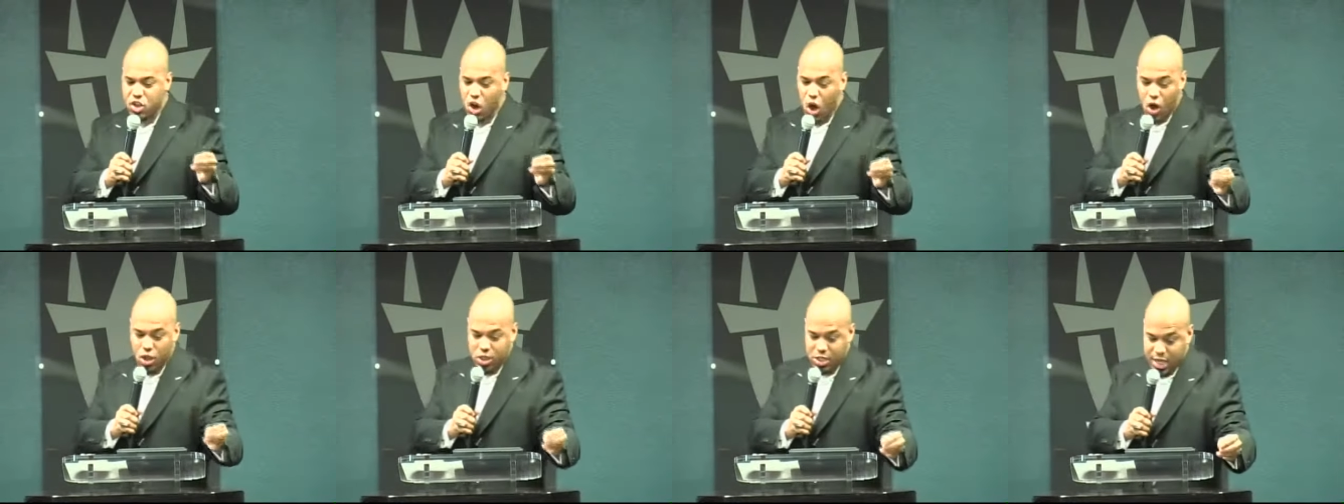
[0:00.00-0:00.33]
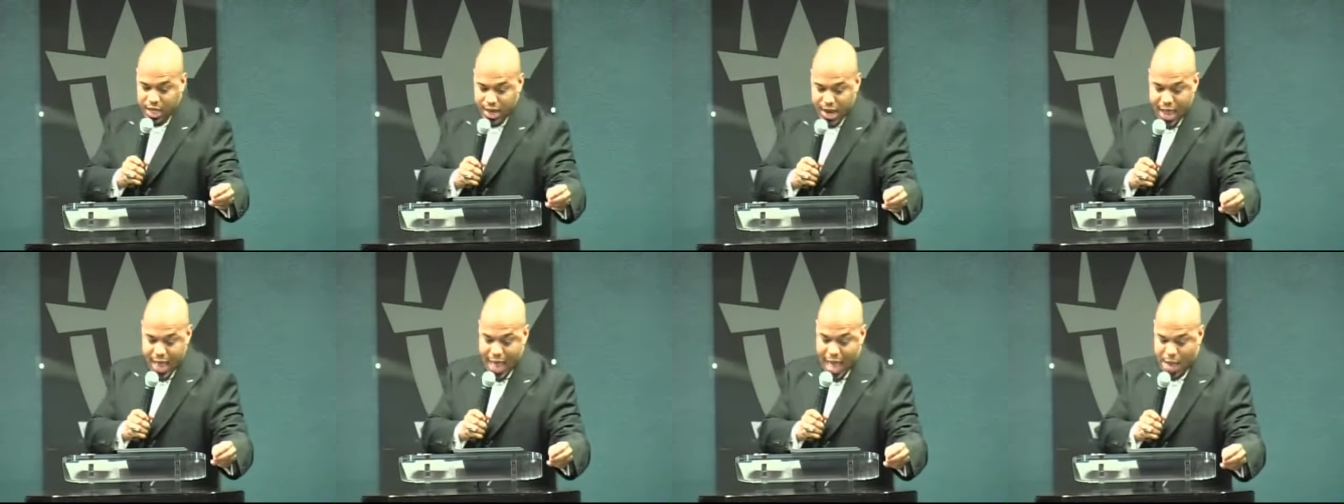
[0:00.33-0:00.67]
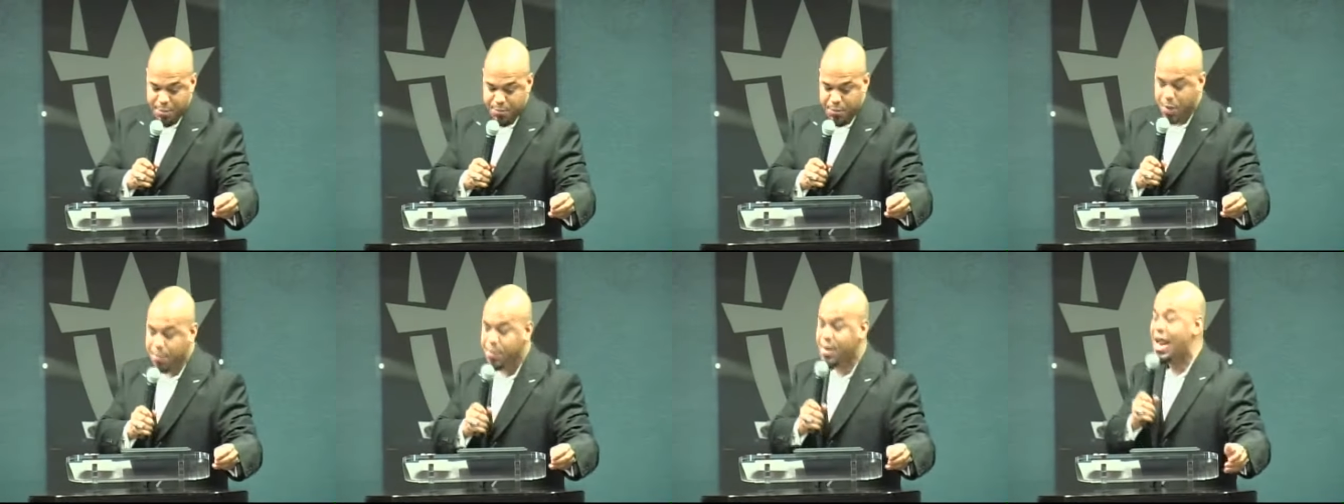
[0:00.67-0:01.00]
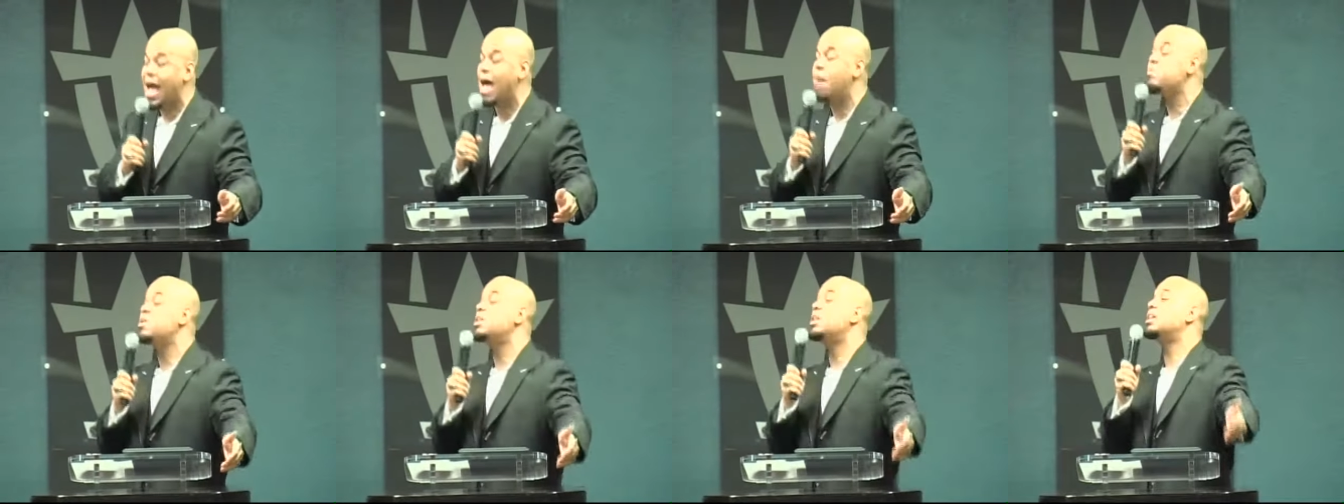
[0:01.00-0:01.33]
aren't going to happen, but
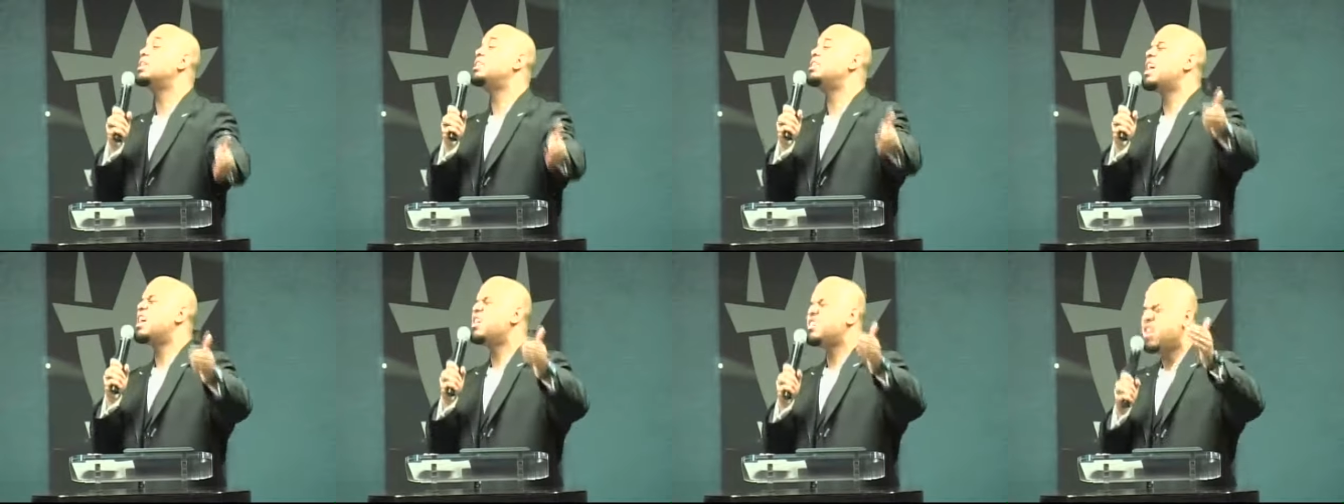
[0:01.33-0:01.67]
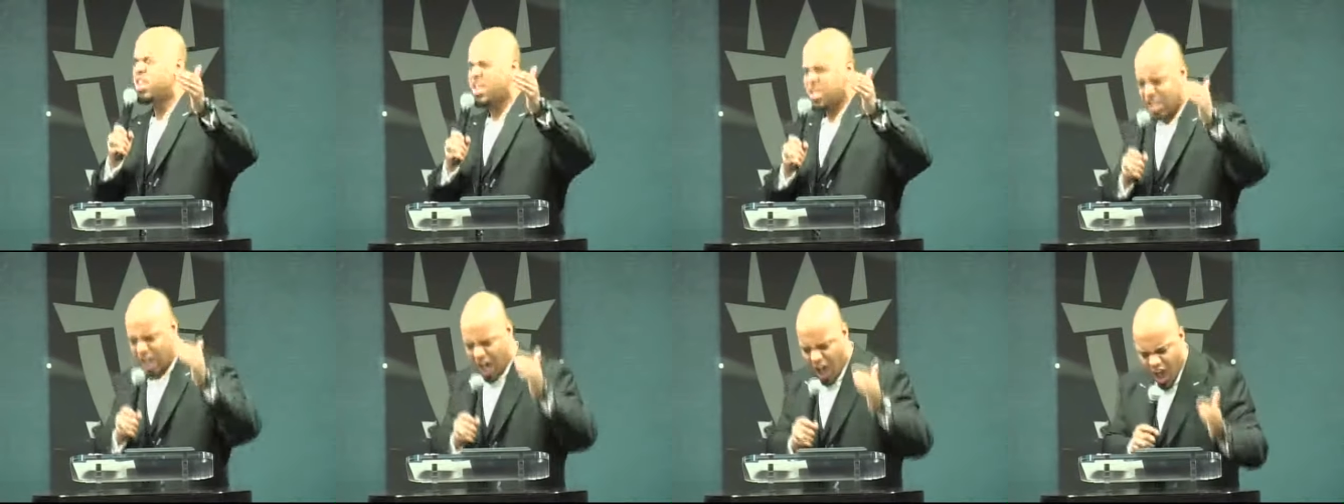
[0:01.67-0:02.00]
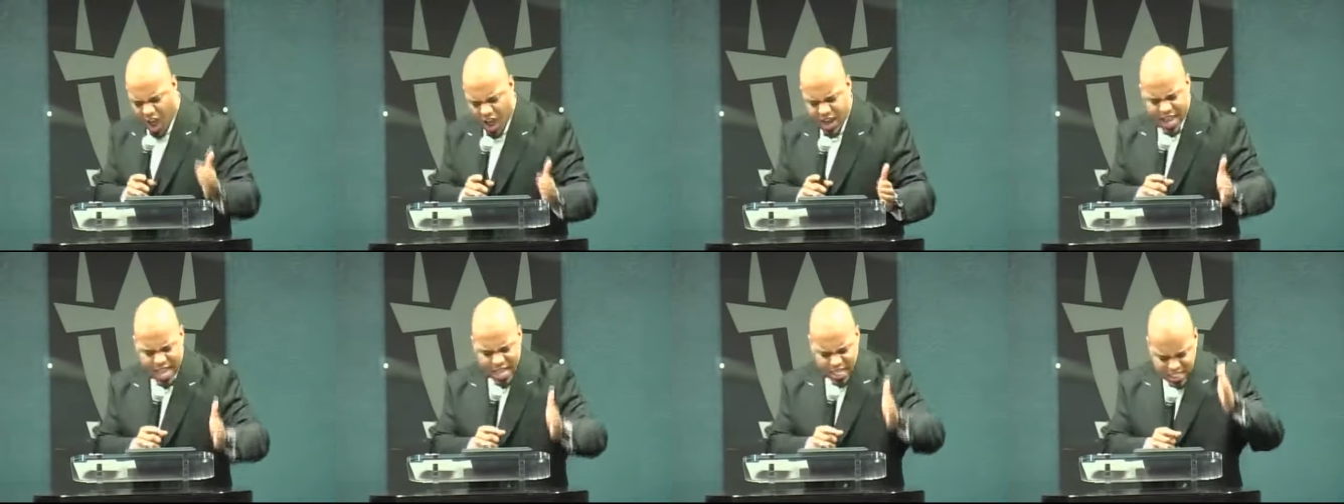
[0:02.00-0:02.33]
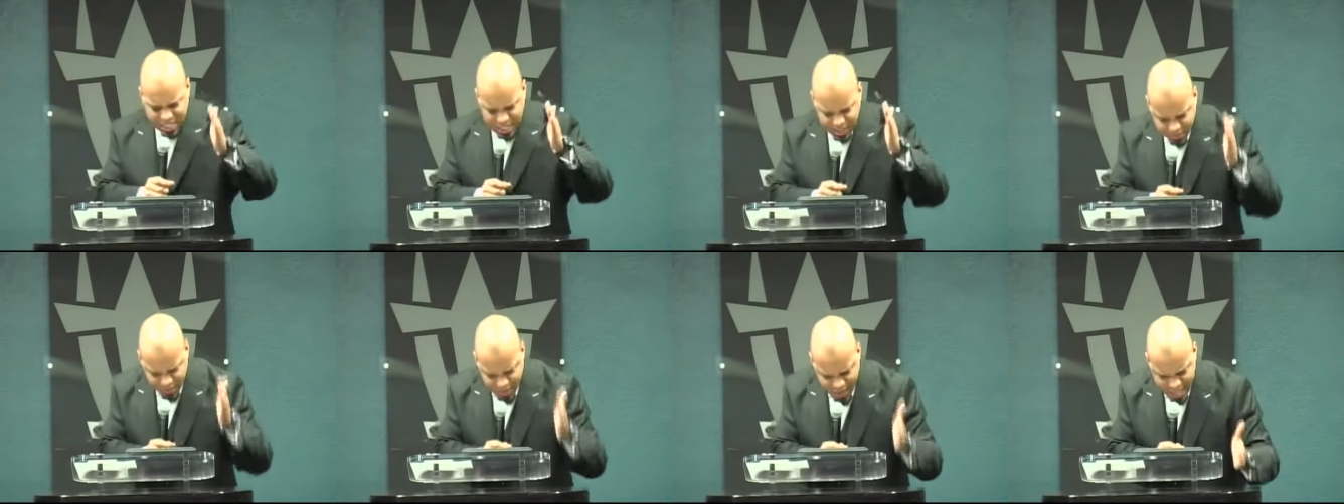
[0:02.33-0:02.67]
I'm here to tell you God has
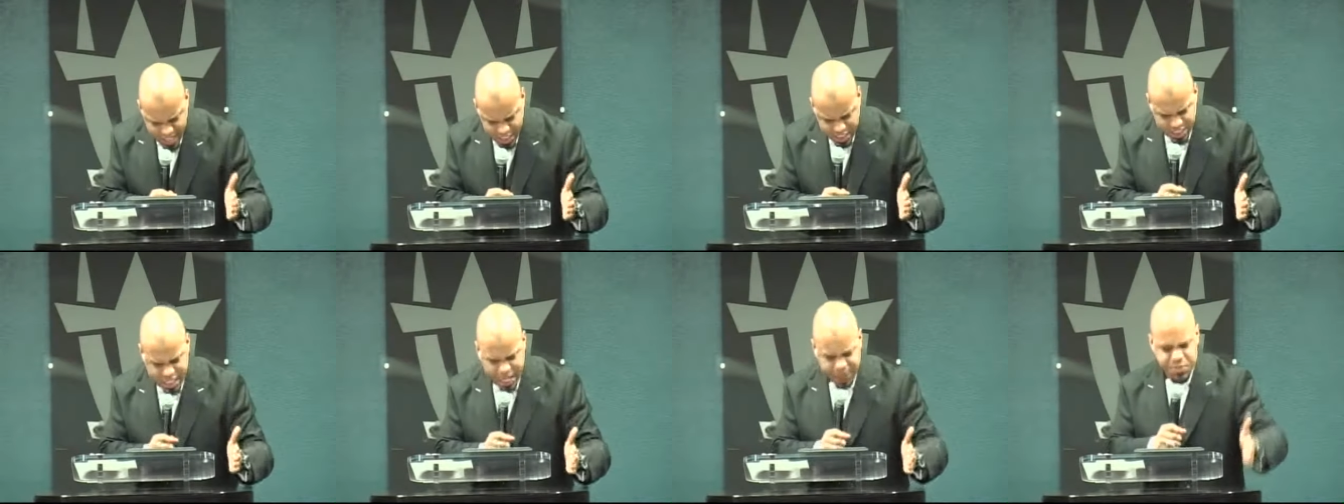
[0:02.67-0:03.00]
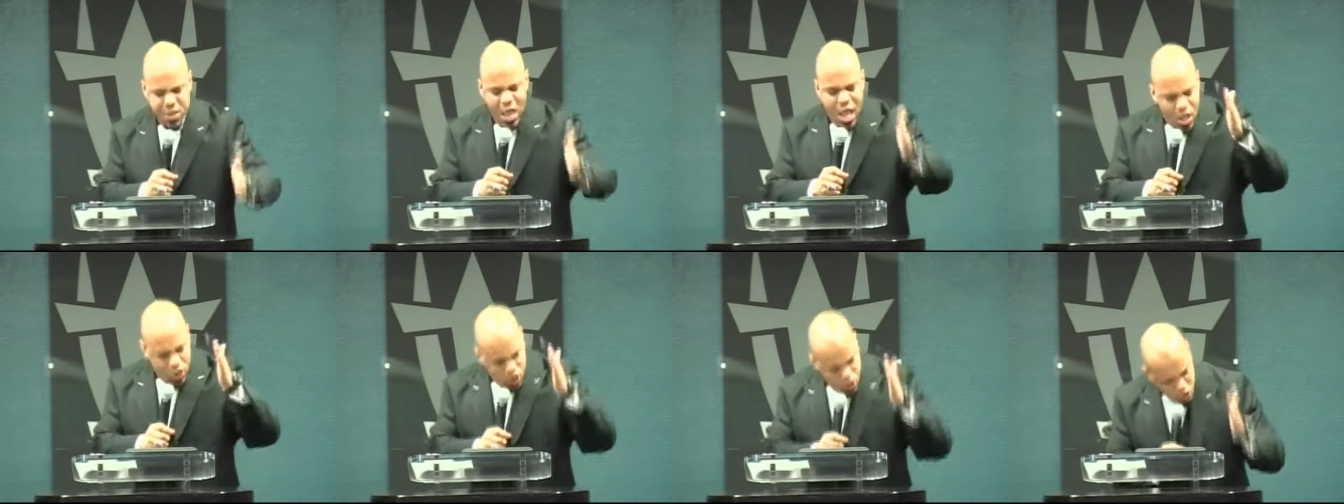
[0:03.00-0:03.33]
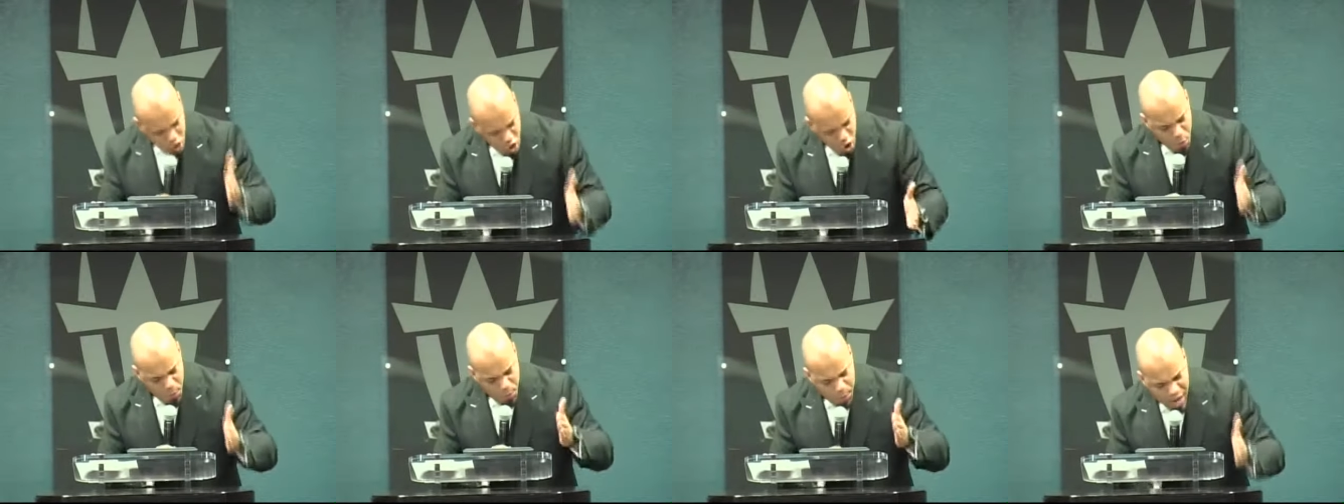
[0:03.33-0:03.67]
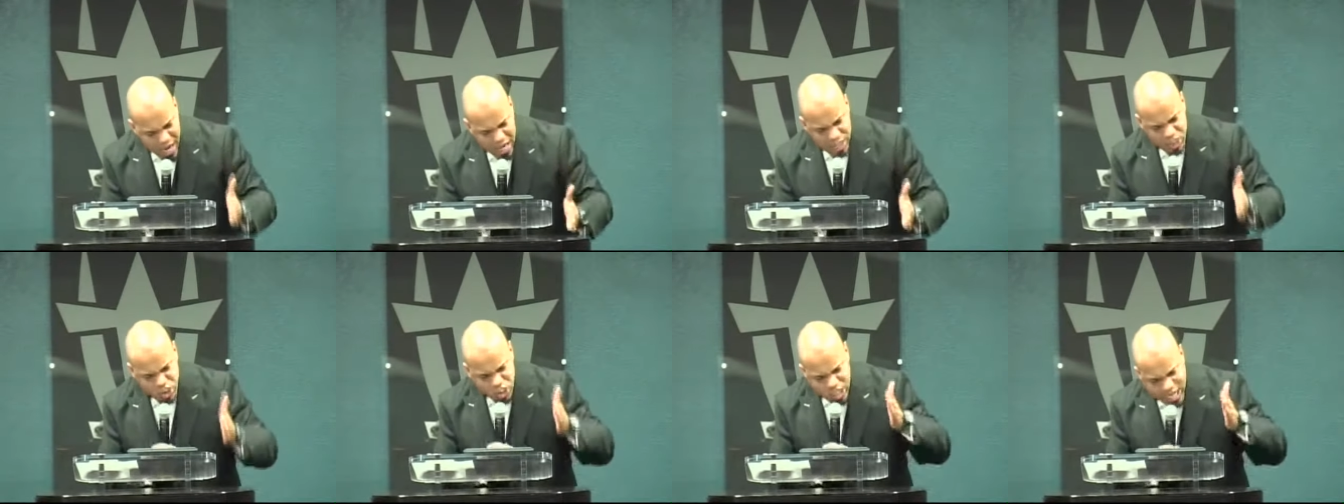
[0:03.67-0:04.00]
invested too much